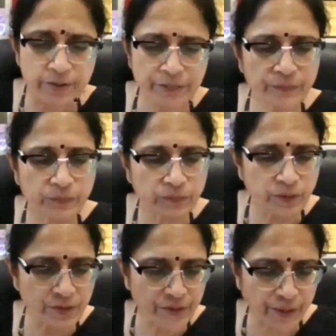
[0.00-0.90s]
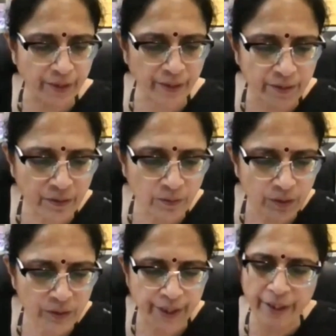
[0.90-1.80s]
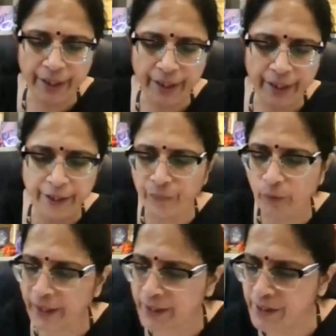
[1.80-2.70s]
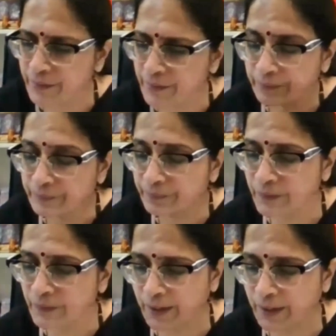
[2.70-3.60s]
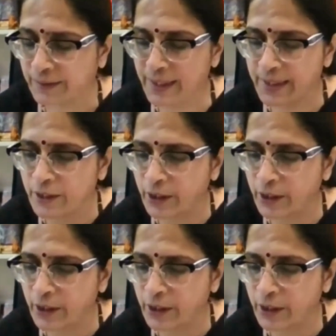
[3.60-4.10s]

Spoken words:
1 second. 384, right? Yeah, I'll just give you.